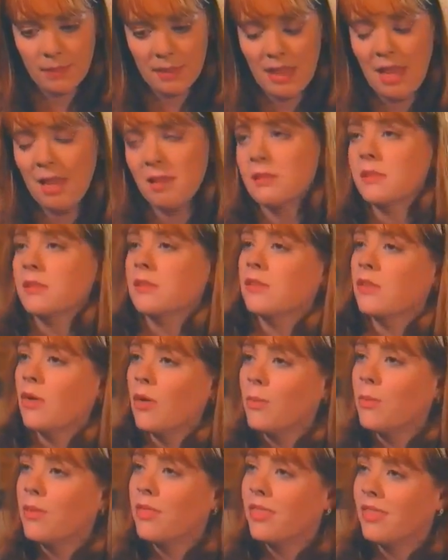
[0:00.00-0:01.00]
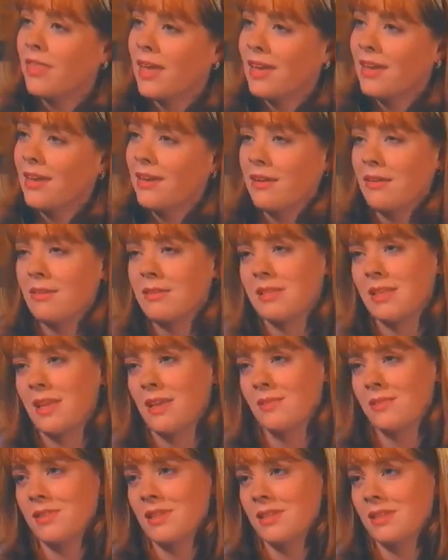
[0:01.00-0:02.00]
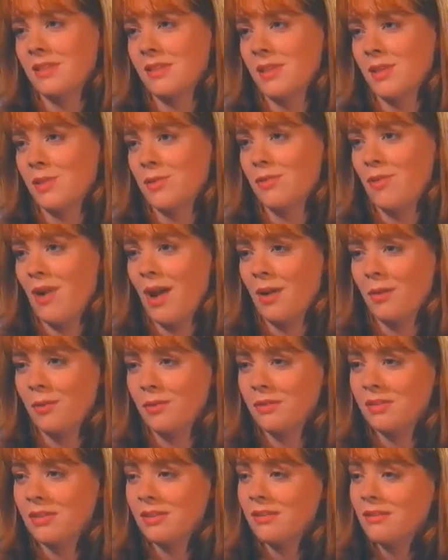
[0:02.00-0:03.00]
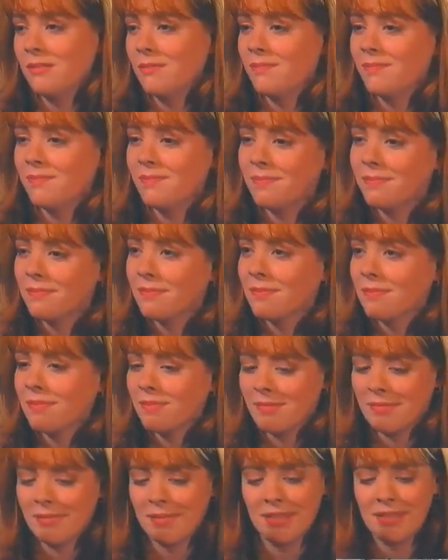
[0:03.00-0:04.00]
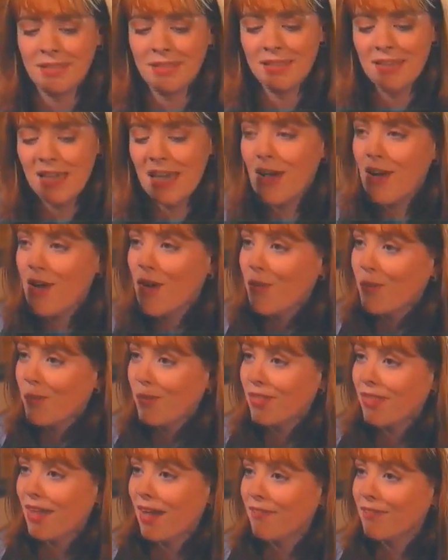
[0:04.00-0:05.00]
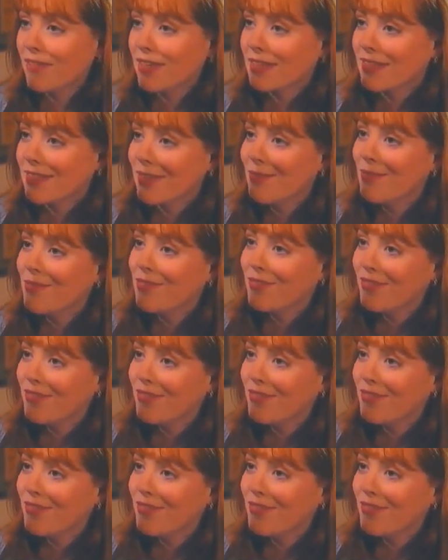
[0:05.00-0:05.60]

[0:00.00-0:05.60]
let's stop thinking ourselves into the ground and get on with having some